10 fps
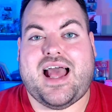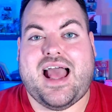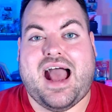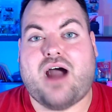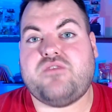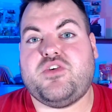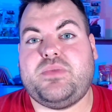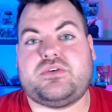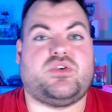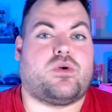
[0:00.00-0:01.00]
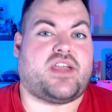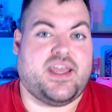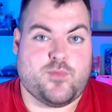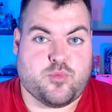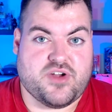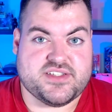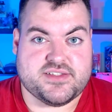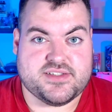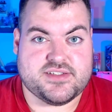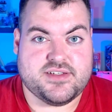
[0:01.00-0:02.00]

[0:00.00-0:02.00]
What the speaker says: How have you built your camera presence?